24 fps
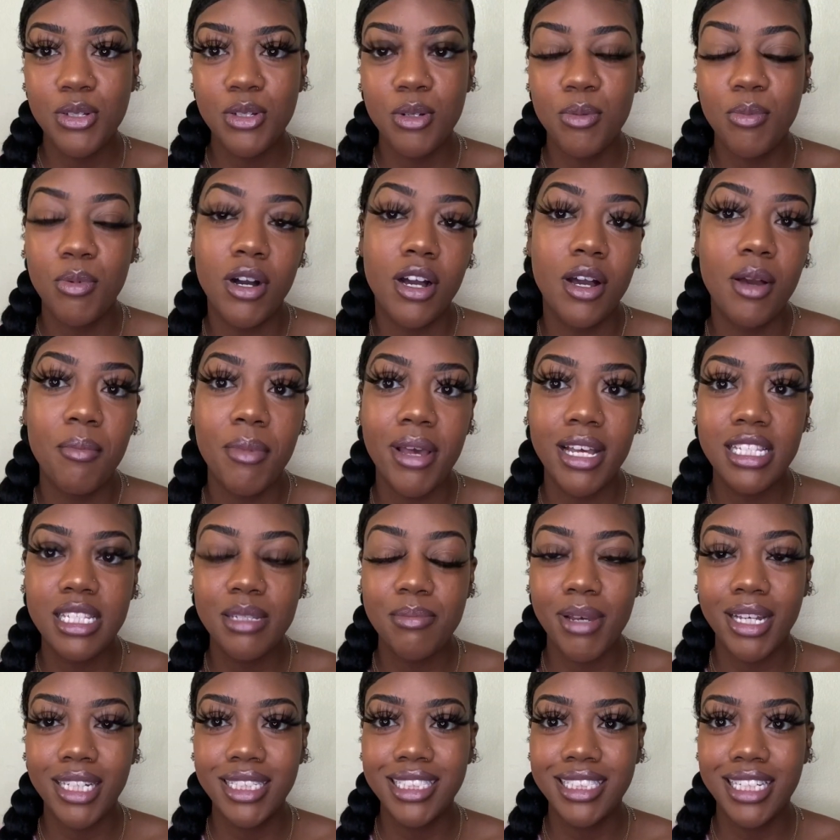welcome back to
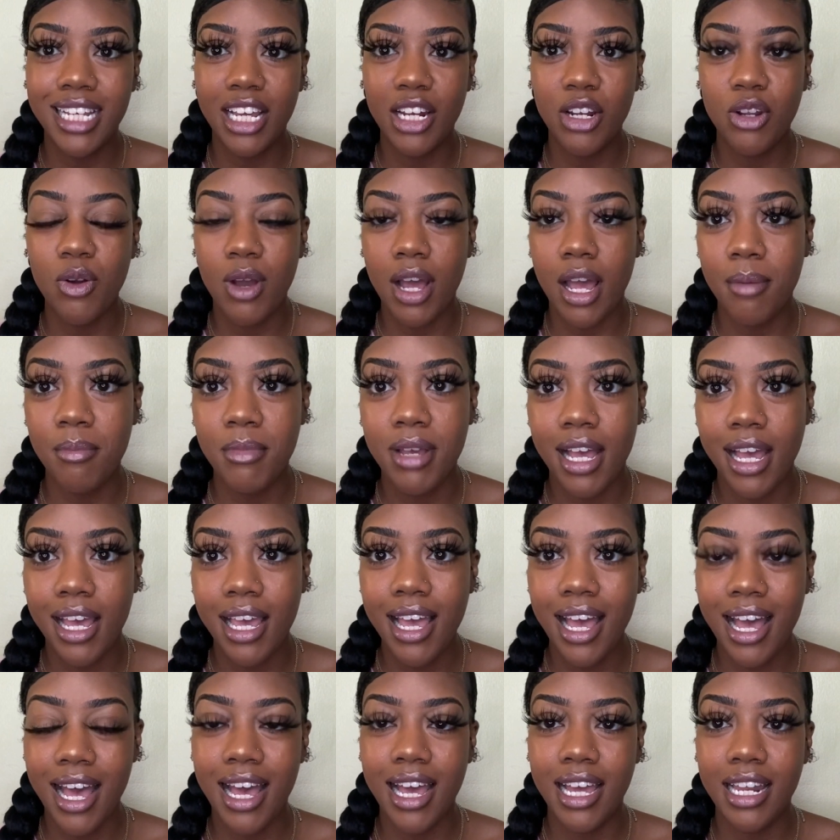my channel. I'm
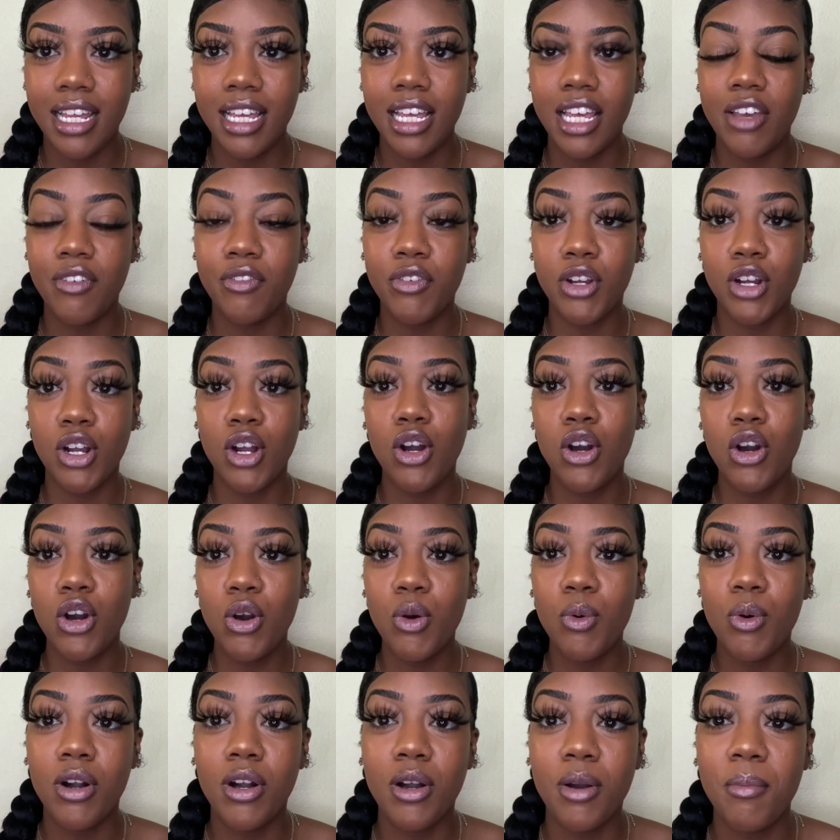Kaihottee. If you're old,
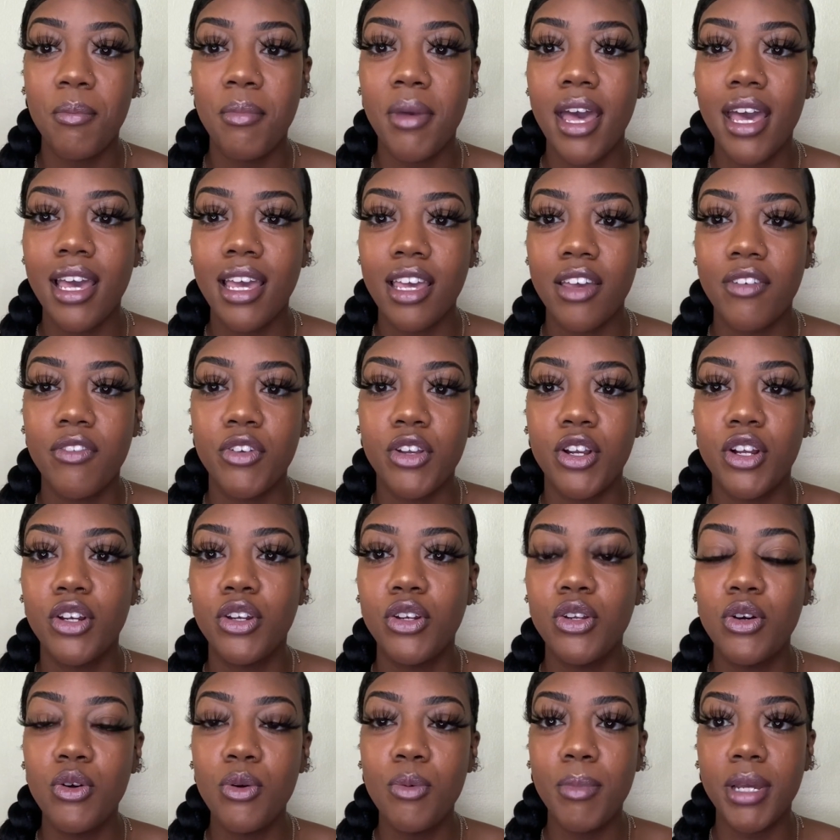welcome back. If you're
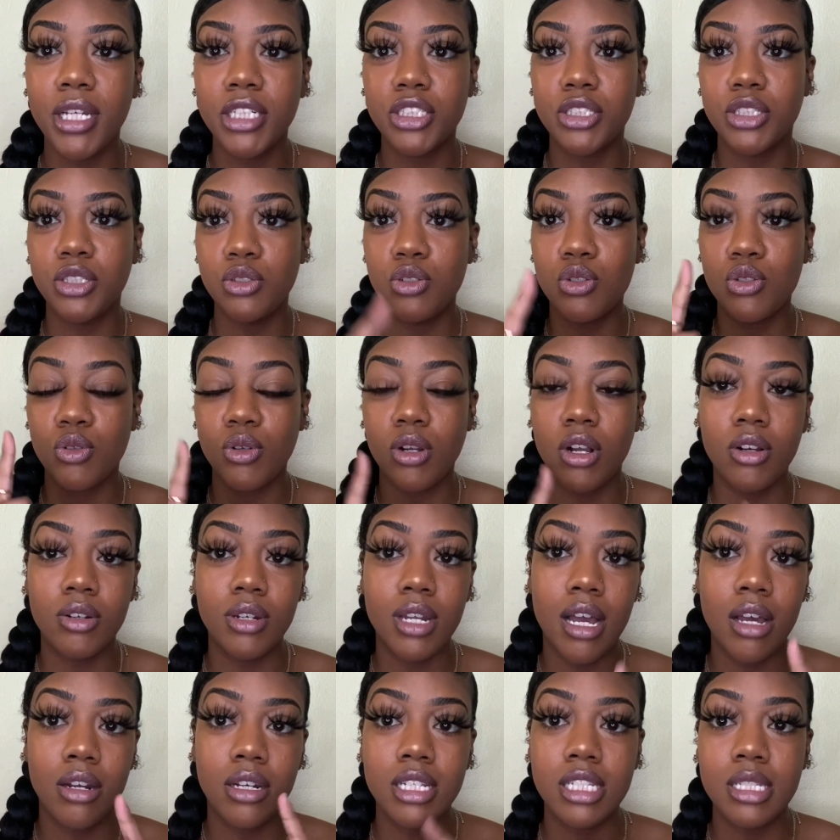new, make sure you scroll
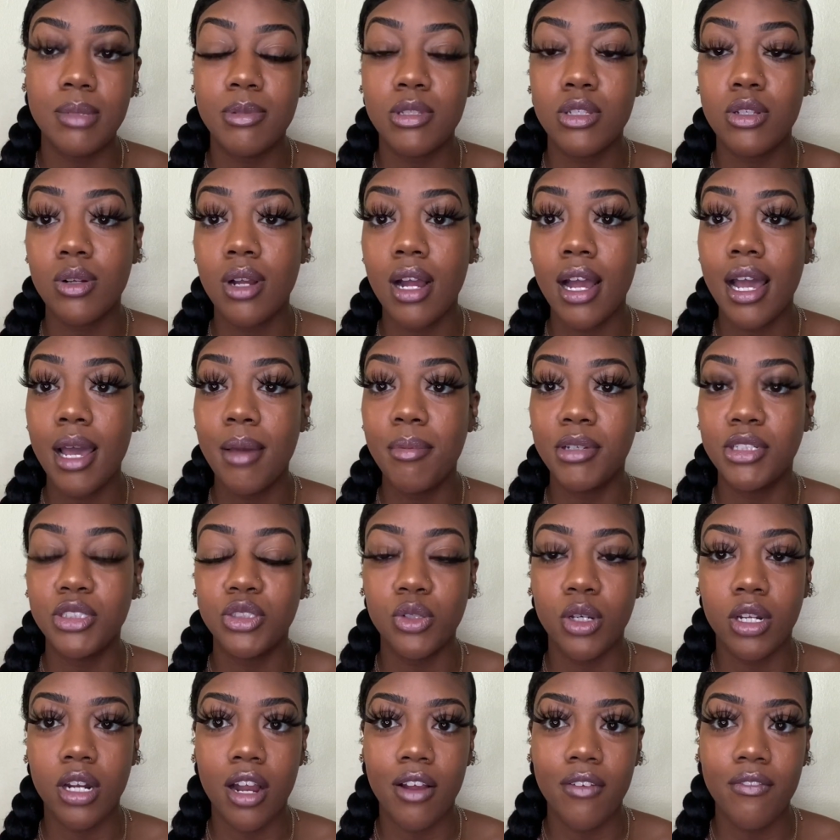down and subscribe and
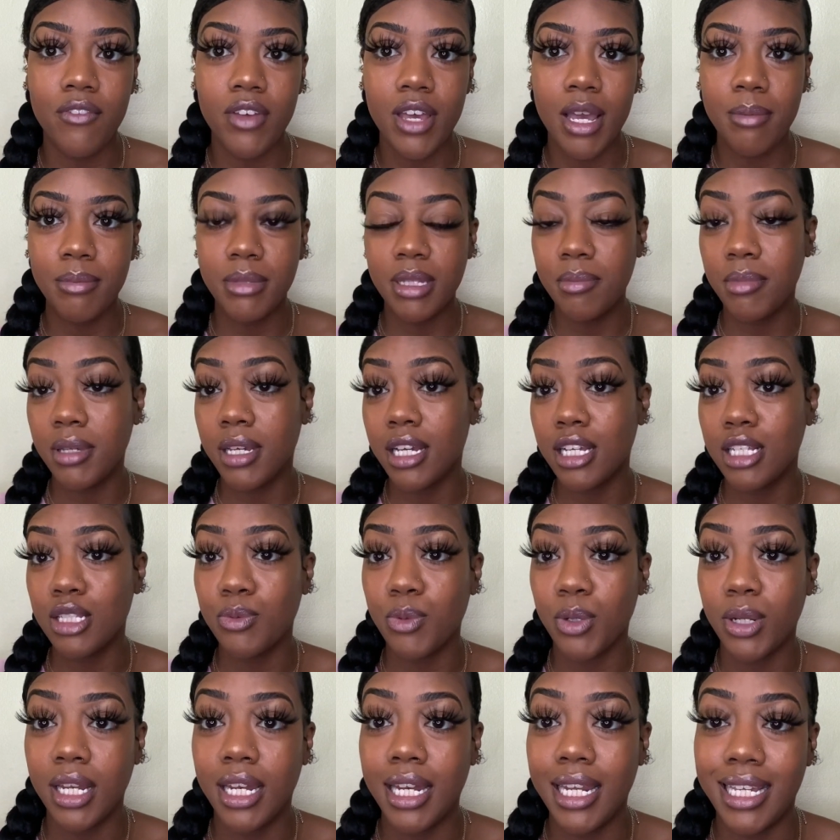join our family because
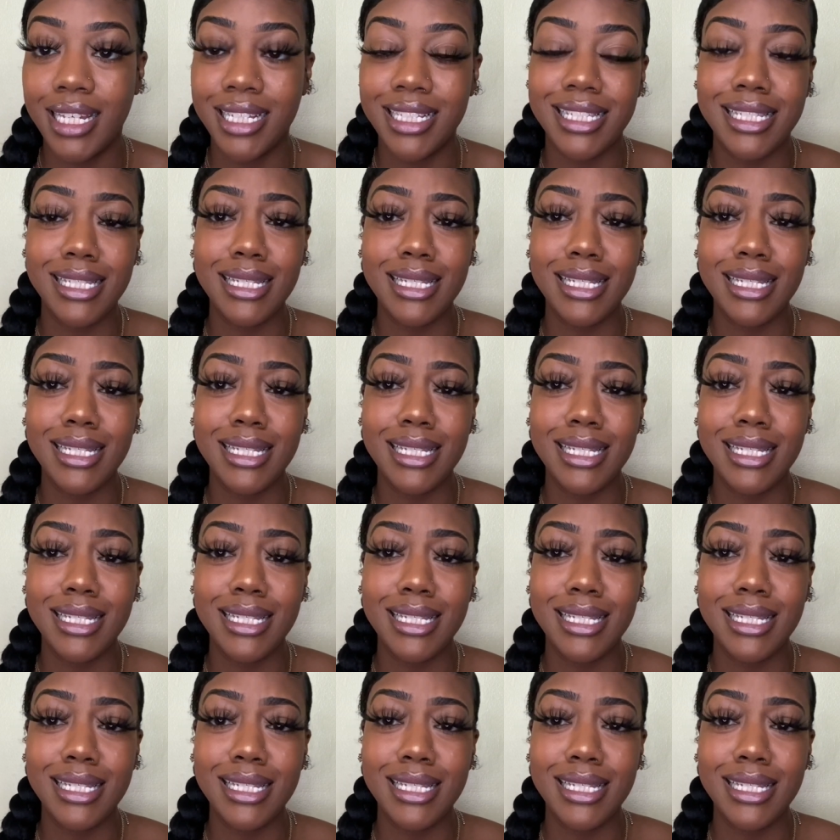we're lit.